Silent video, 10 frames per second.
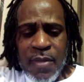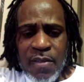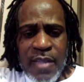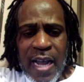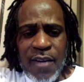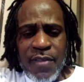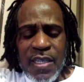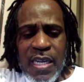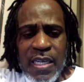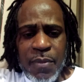It's not of the
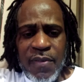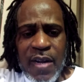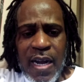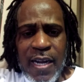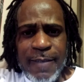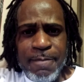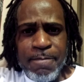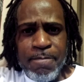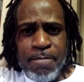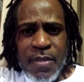kingdom of God.
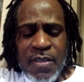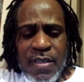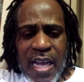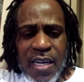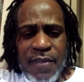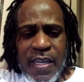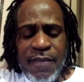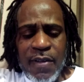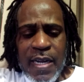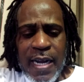It's not of
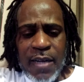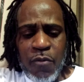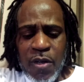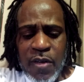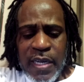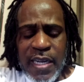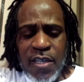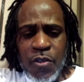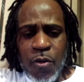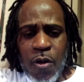kingdom of God. We're going to get
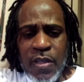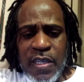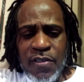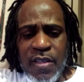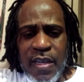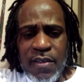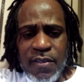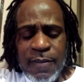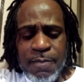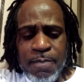into all these
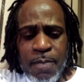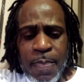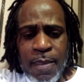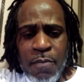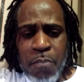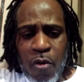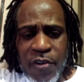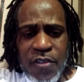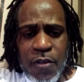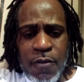things
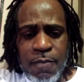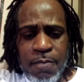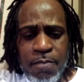more so.